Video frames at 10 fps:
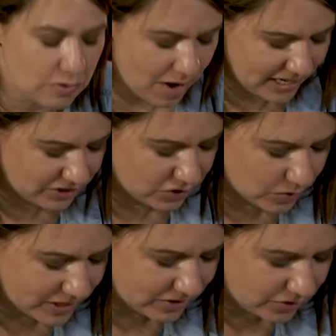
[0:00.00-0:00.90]
might
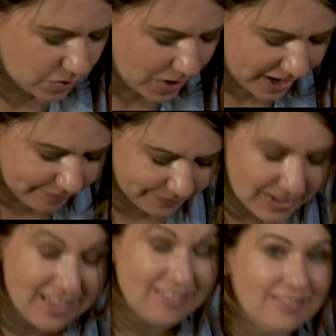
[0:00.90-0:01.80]
enjoy doing
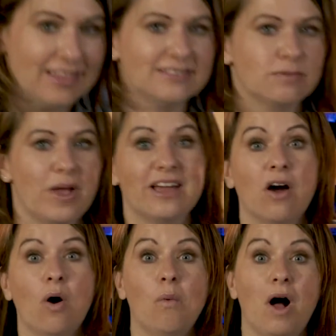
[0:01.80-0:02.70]
this week
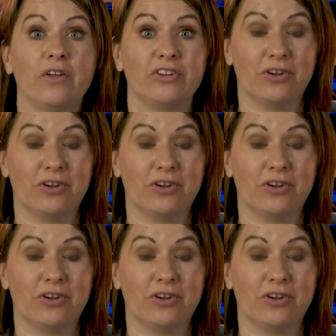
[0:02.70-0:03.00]
while you're at